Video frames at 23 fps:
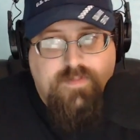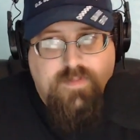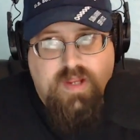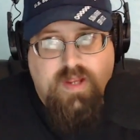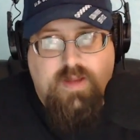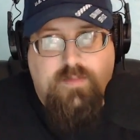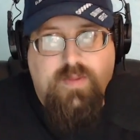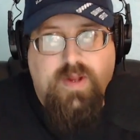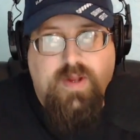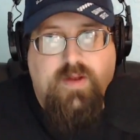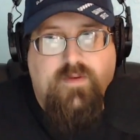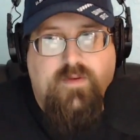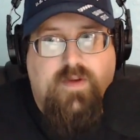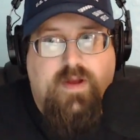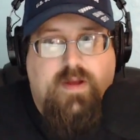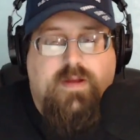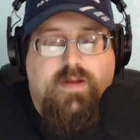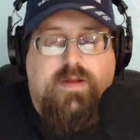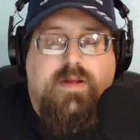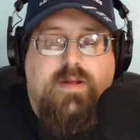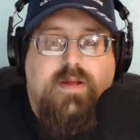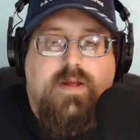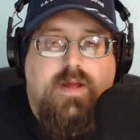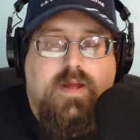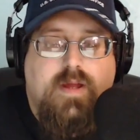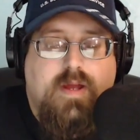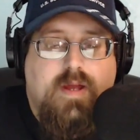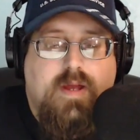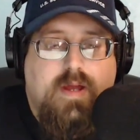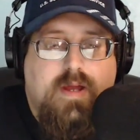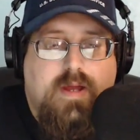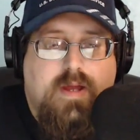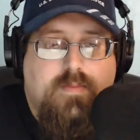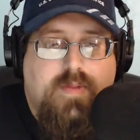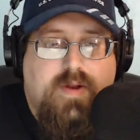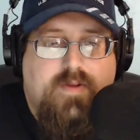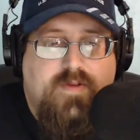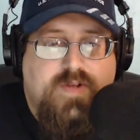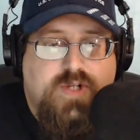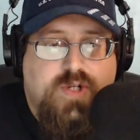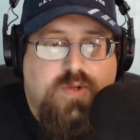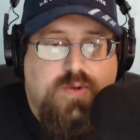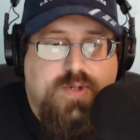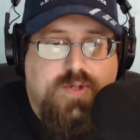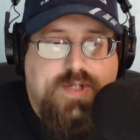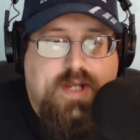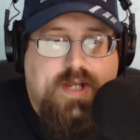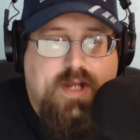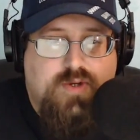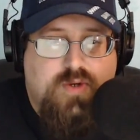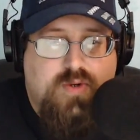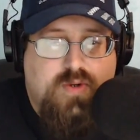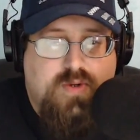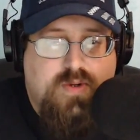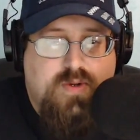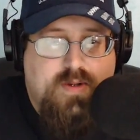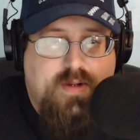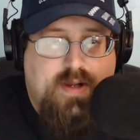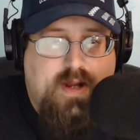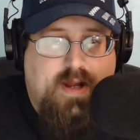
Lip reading: a bit of a school schedule